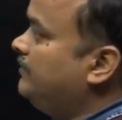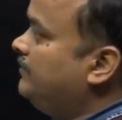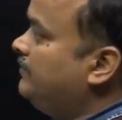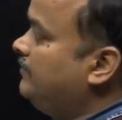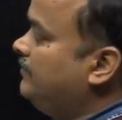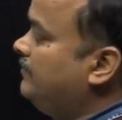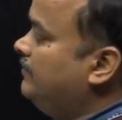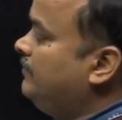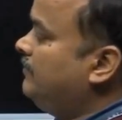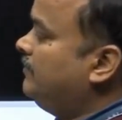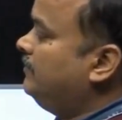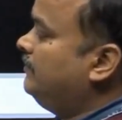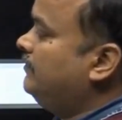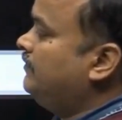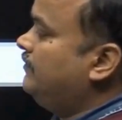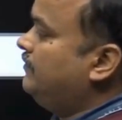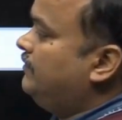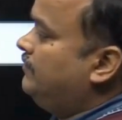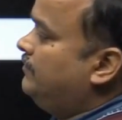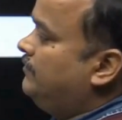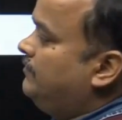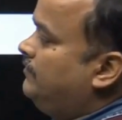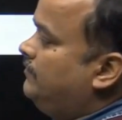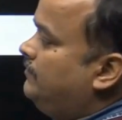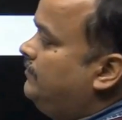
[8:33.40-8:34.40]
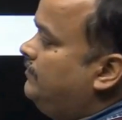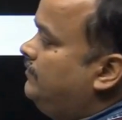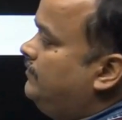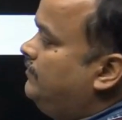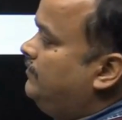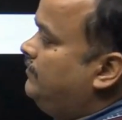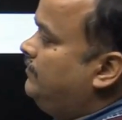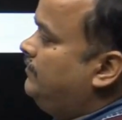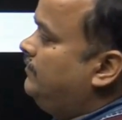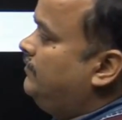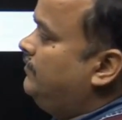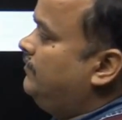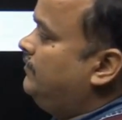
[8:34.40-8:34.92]

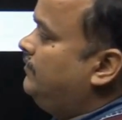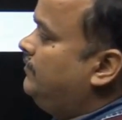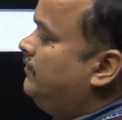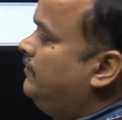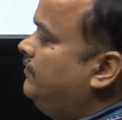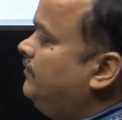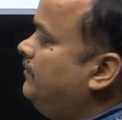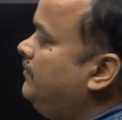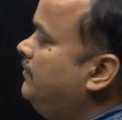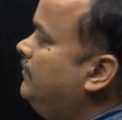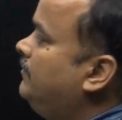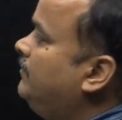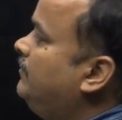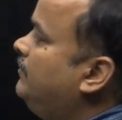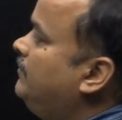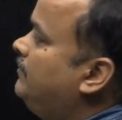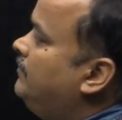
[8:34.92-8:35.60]
No one is speaking in this clip.